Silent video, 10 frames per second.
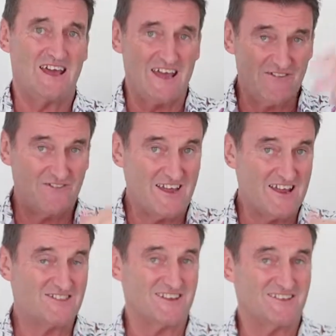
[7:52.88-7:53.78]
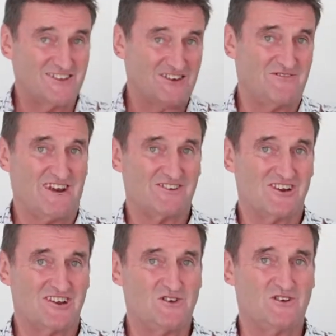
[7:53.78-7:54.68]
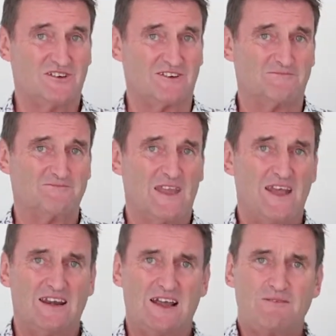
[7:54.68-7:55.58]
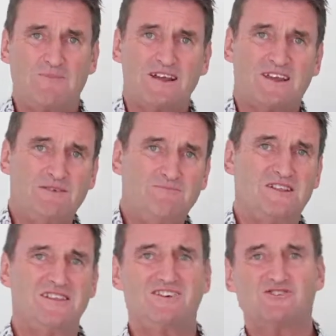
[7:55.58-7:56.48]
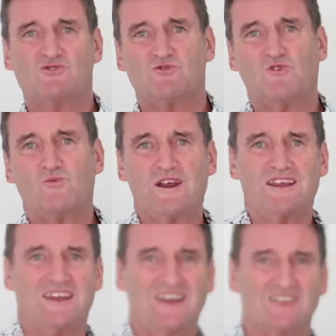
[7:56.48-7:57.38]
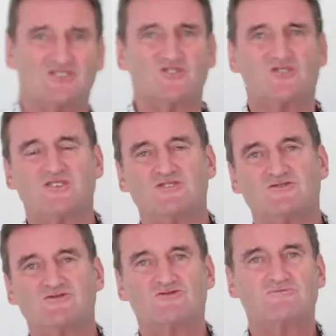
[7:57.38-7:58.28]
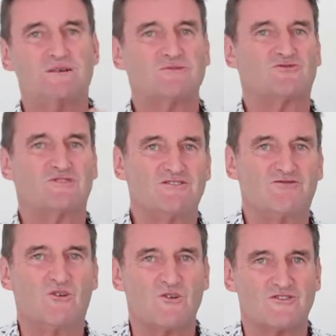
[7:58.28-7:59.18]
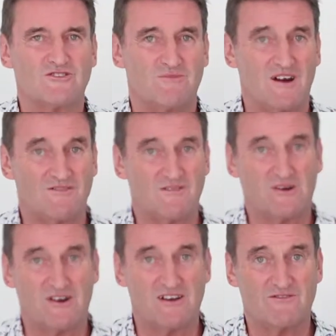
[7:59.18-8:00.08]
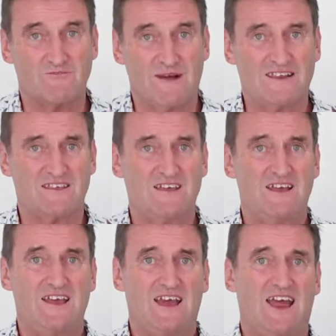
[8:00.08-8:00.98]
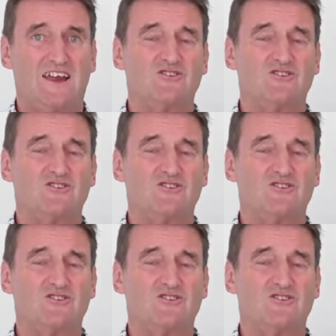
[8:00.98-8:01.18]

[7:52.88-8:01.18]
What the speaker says: if they think that you've actually earned it. Now, by keeping these to a week each, you can do maybe 3 or 4 of them over the period of a month, and